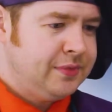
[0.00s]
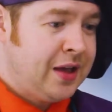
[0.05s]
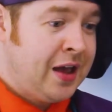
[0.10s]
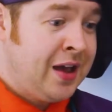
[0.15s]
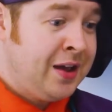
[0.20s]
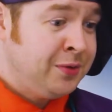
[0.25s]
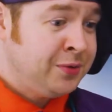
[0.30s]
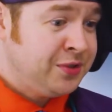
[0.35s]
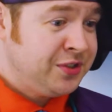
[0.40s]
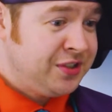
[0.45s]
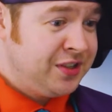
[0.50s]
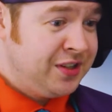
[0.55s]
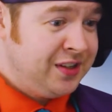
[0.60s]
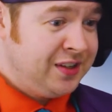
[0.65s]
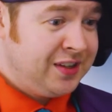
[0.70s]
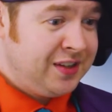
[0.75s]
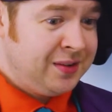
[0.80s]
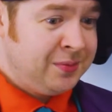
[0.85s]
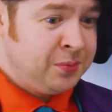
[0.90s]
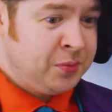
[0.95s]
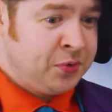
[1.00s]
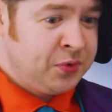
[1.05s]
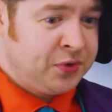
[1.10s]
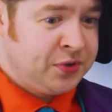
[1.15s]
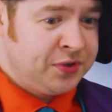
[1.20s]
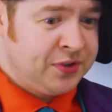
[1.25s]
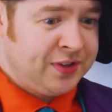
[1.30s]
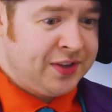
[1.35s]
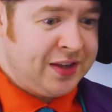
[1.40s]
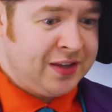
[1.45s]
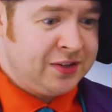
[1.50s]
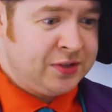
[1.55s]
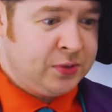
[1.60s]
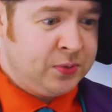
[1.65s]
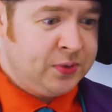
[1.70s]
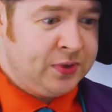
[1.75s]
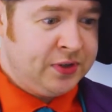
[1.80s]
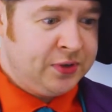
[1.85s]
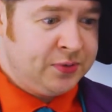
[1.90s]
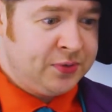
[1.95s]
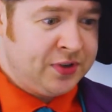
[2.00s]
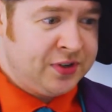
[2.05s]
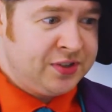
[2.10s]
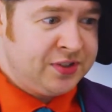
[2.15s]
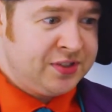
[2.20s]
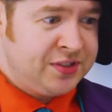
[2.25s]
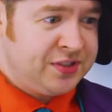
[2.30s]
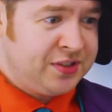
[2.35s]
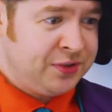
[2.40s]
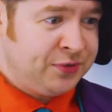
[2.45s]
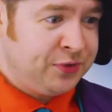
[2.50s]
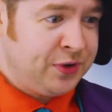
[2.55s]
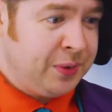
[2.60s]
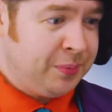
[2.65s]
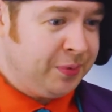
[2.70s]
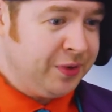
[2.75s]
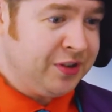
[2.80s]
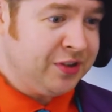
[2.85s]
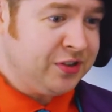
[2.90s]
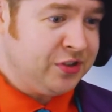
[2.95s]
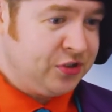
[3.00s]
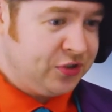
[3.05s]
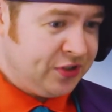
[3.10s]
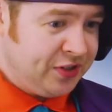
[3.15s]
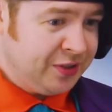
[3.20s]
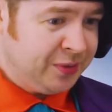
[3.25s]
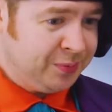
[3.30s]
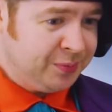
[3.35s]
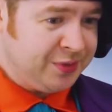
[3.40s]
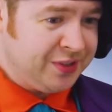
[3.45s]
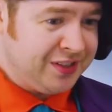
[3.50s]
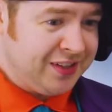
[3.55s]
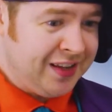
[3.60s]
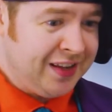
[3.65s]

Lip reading: I was thinking more like doing runs of replica trims,